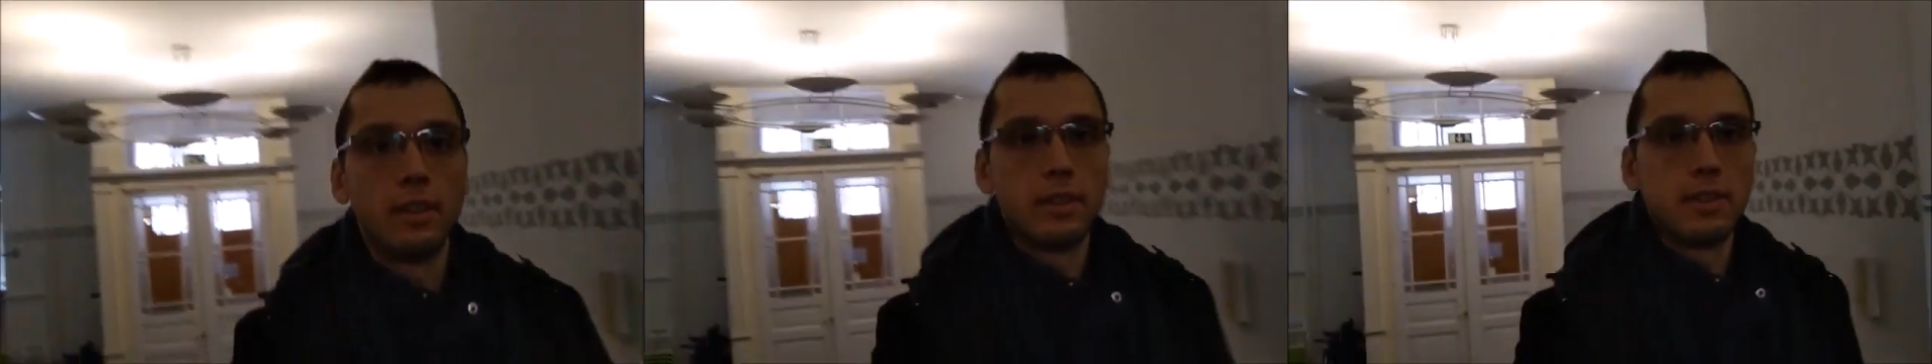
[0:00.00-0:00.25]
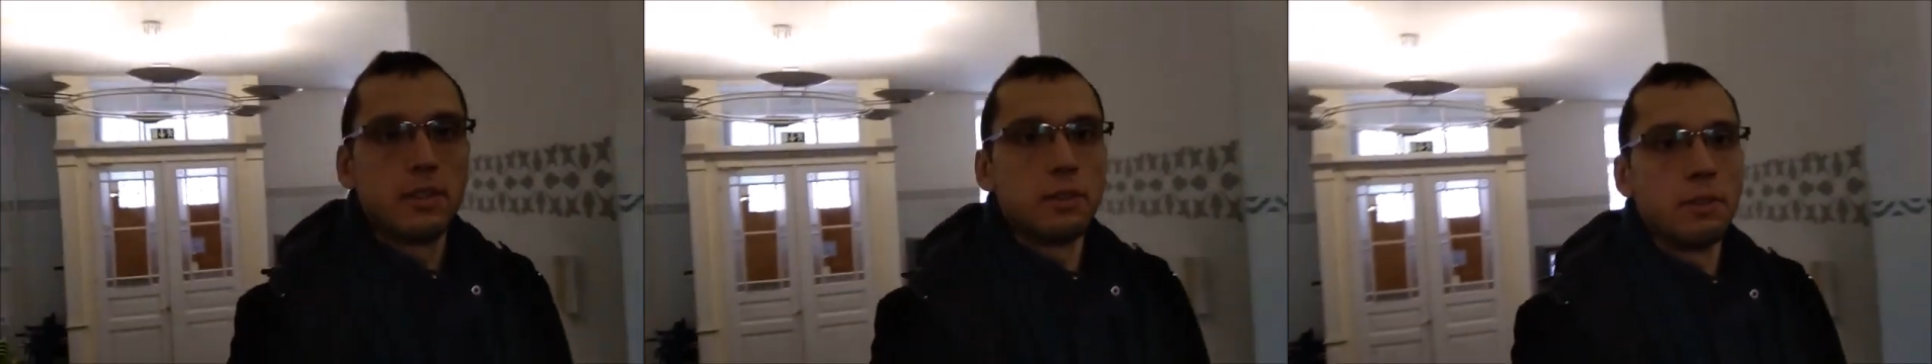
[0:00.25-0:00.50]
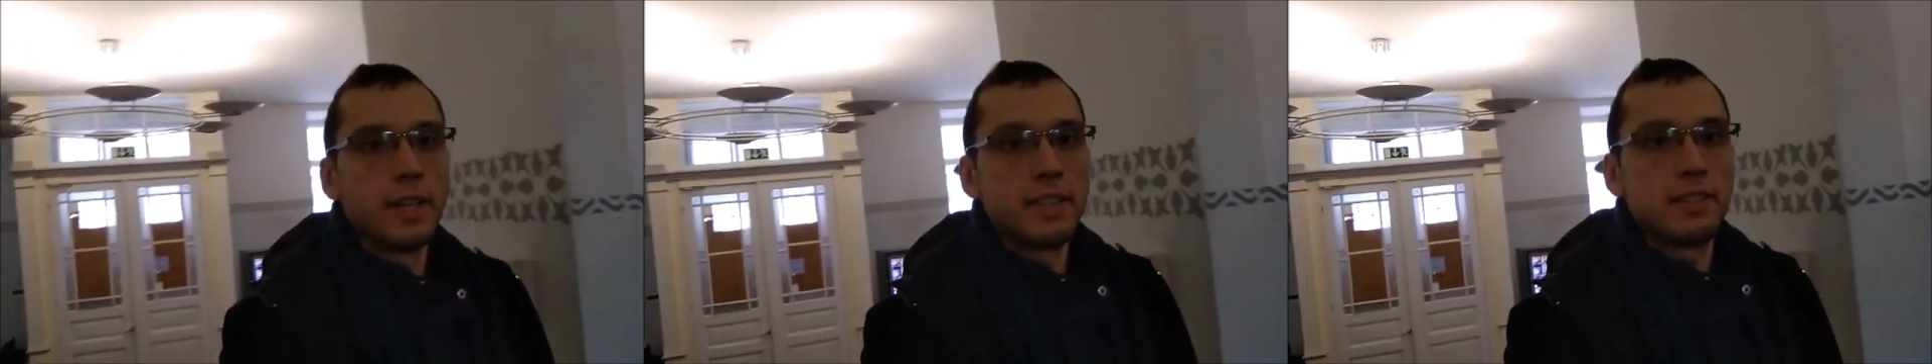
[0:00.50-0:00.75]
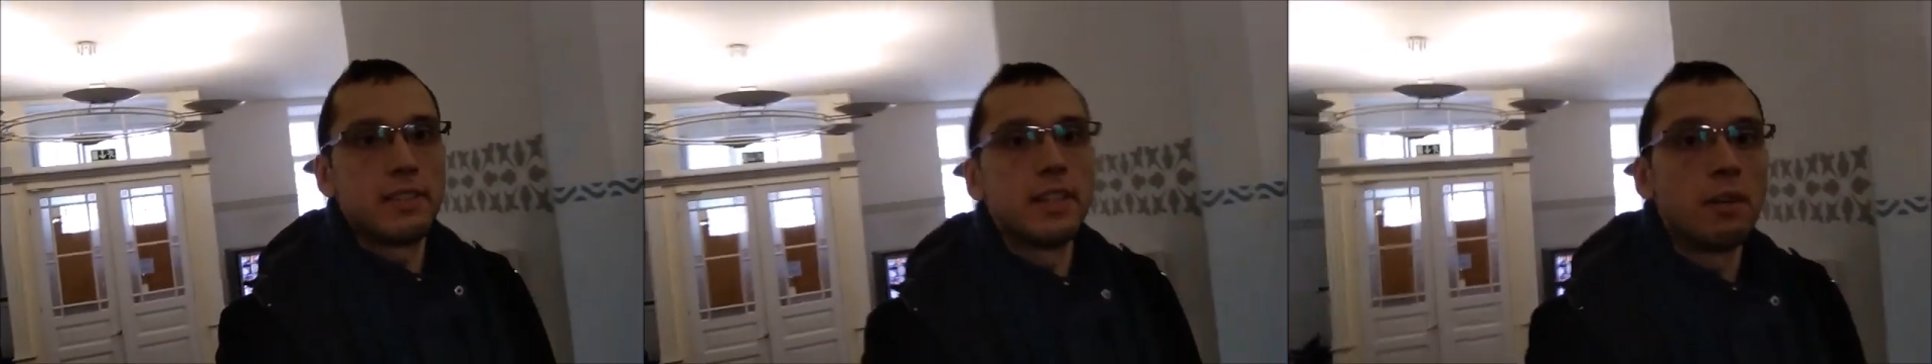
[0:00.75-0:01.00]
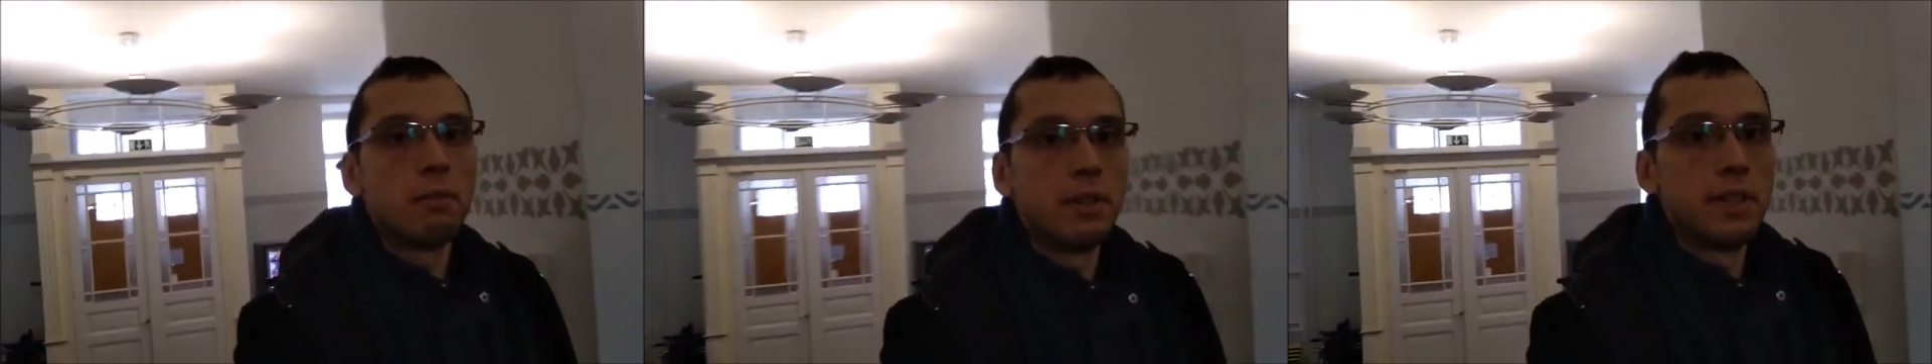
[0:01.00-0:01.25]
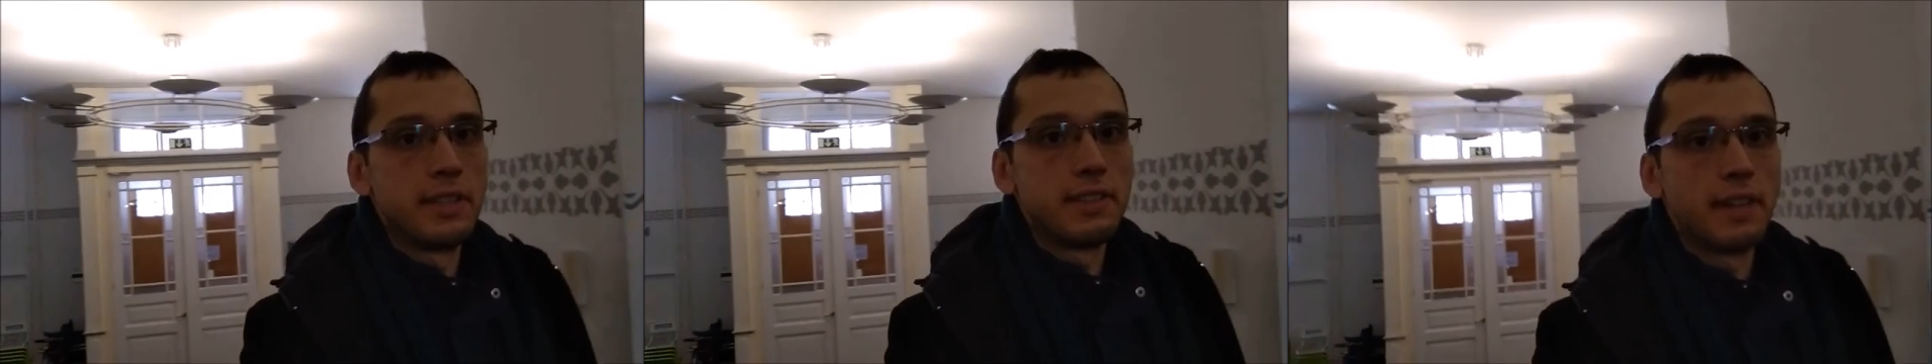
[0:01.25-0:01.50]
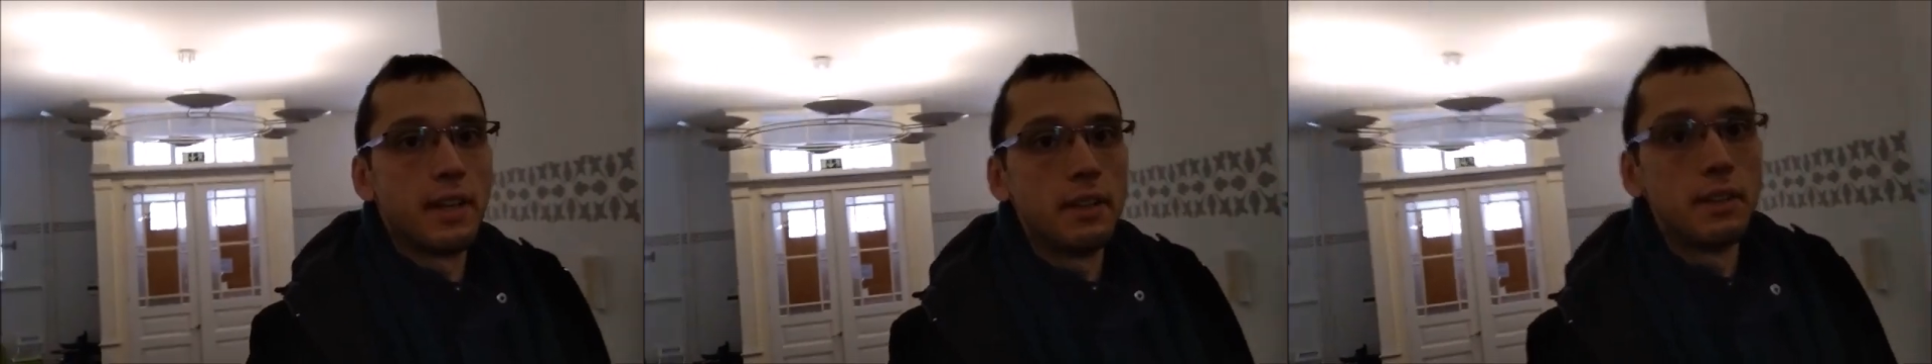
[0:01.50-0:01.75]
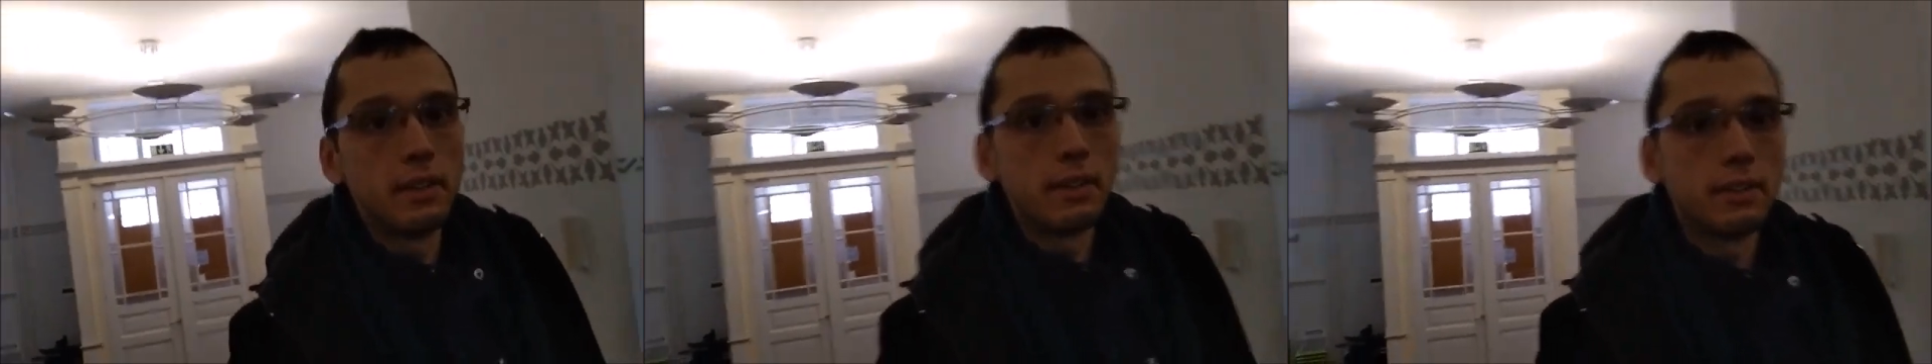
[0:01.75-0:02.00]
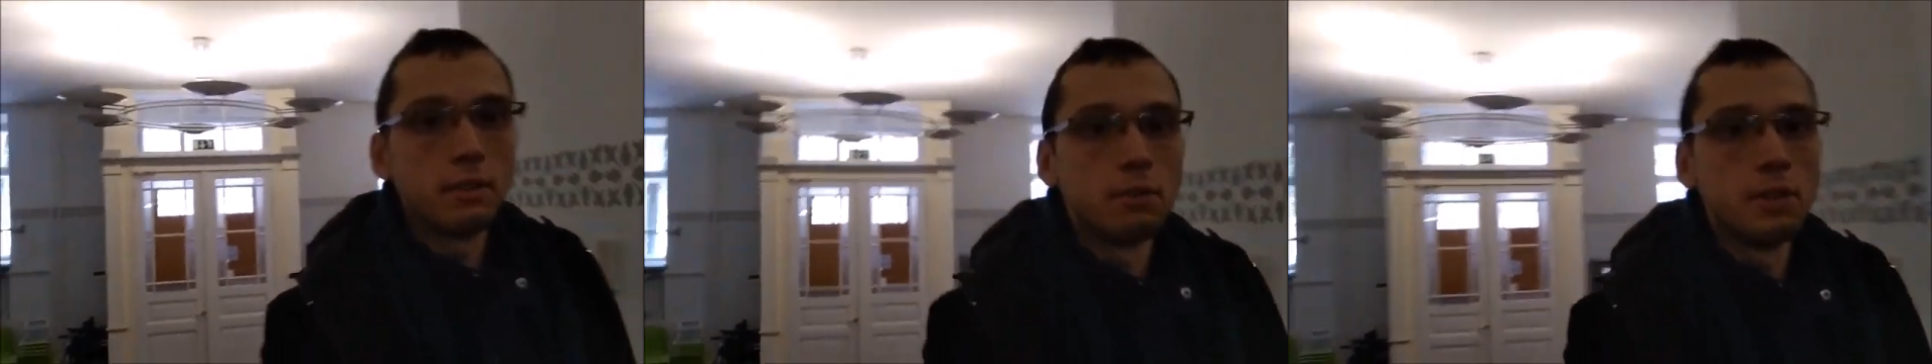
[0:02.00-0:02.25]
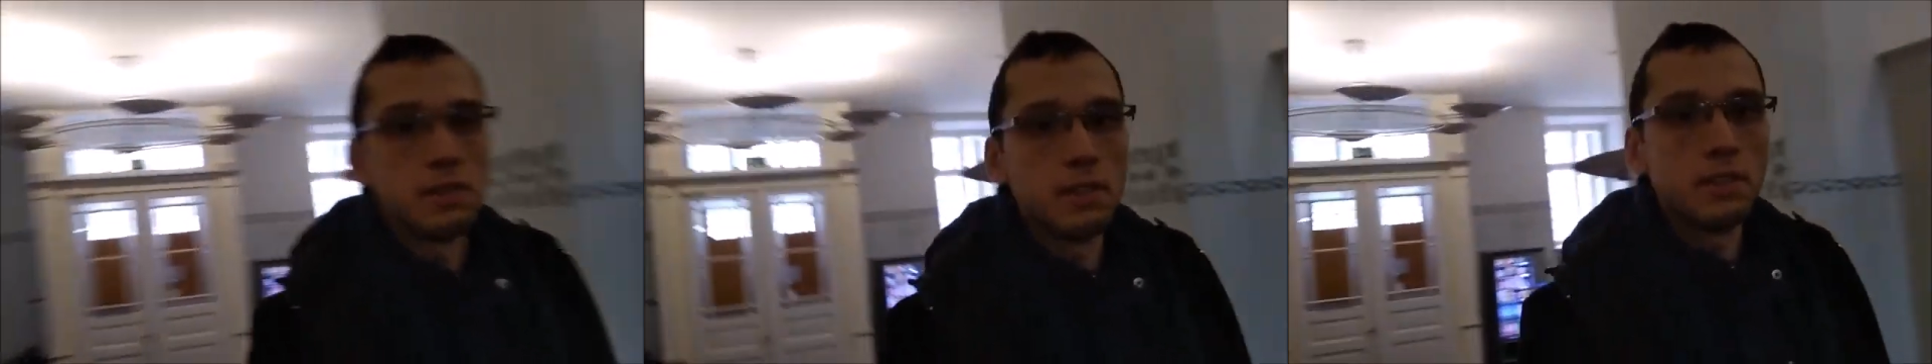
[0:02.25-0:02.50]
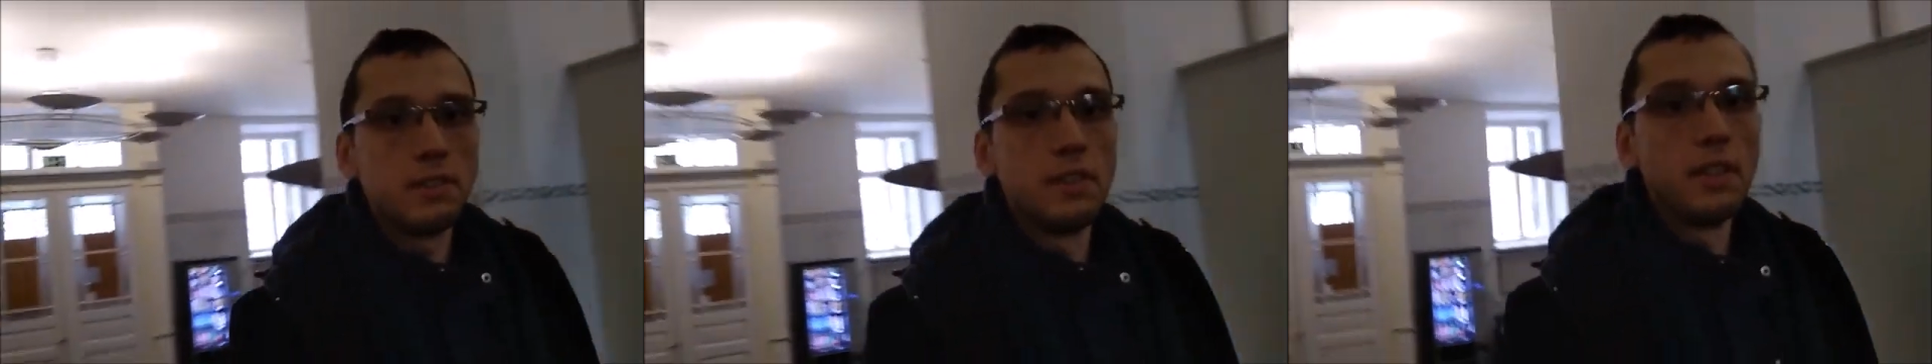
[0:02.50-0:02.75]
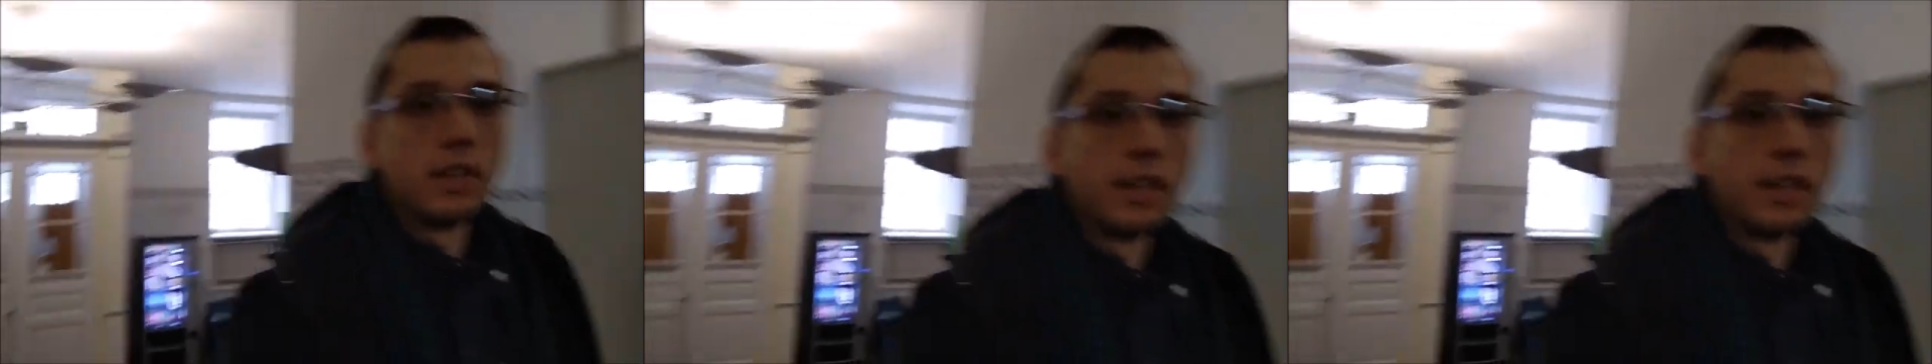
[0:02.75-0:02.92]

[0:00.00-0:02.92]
So yes, now we're inside. So this is the